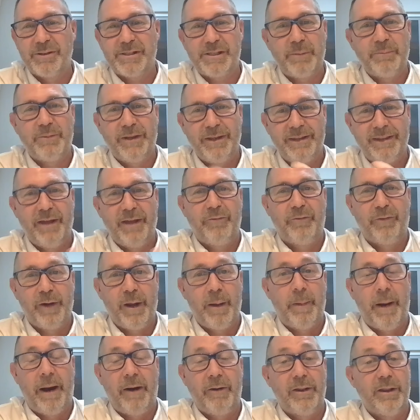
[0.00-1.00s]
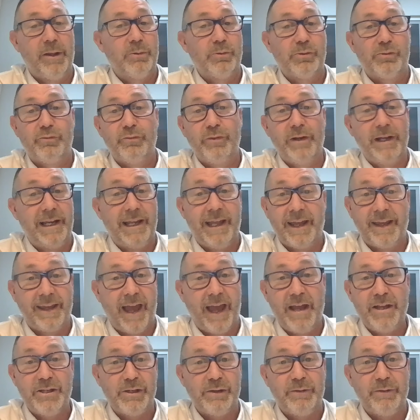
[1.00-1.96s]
And there was something different about it that was really